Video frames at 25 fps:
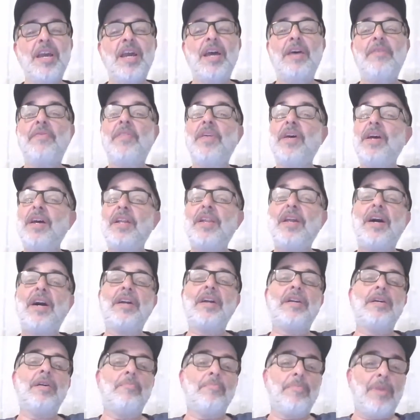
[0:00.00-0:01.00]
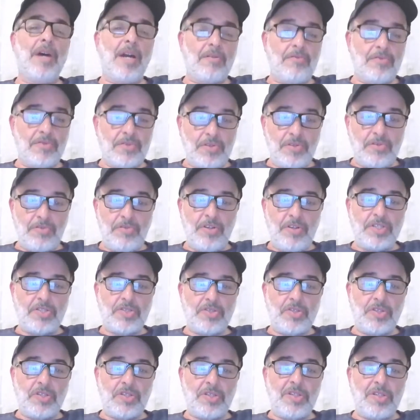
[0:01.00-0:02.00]
And then I come back with the
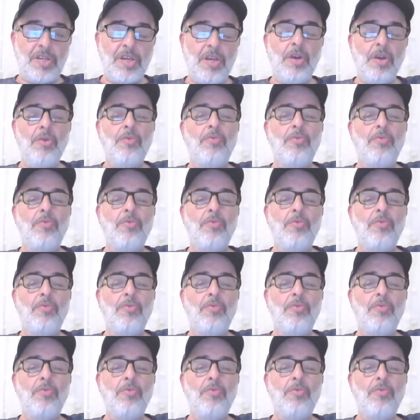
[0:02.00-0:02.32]
question,